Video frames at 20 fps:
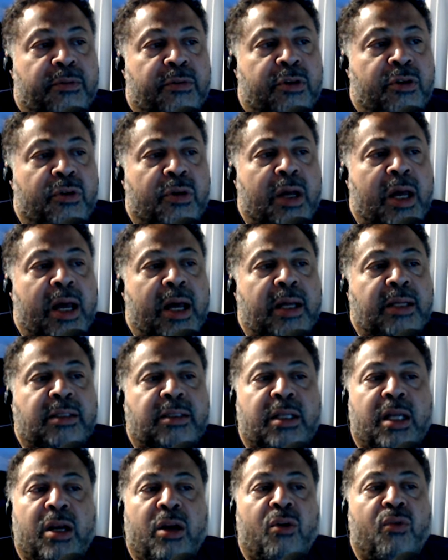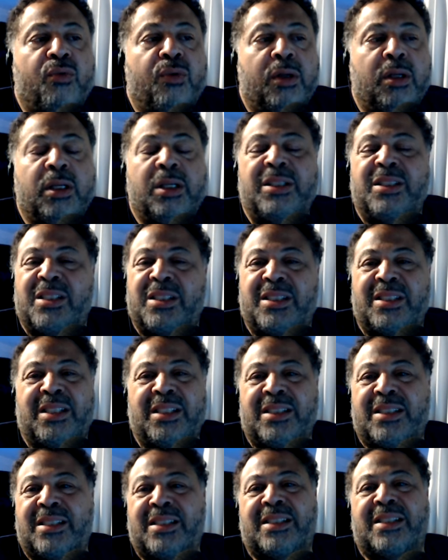two guys that are really just
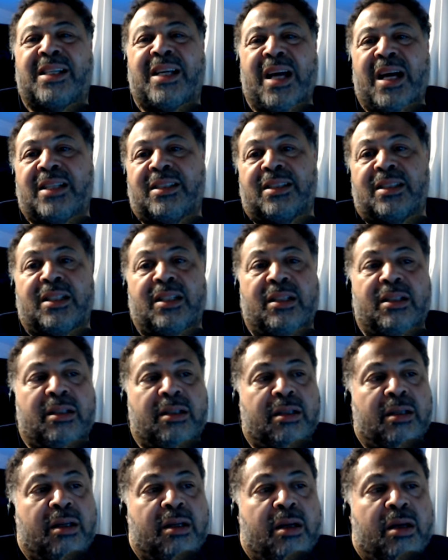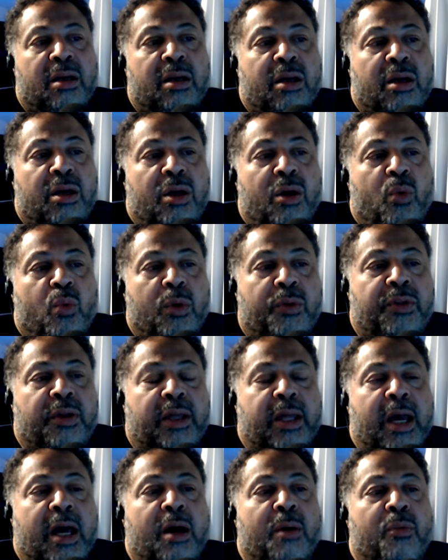disgusted with the
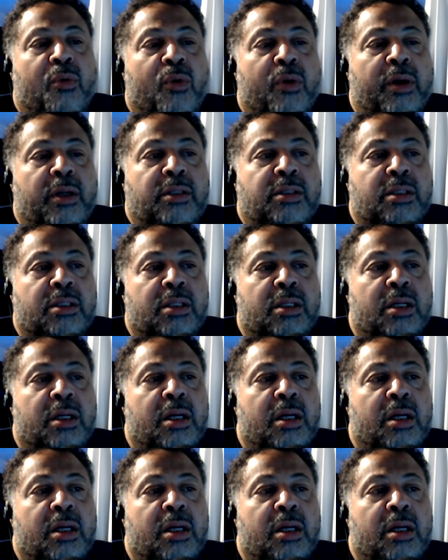Cowboys,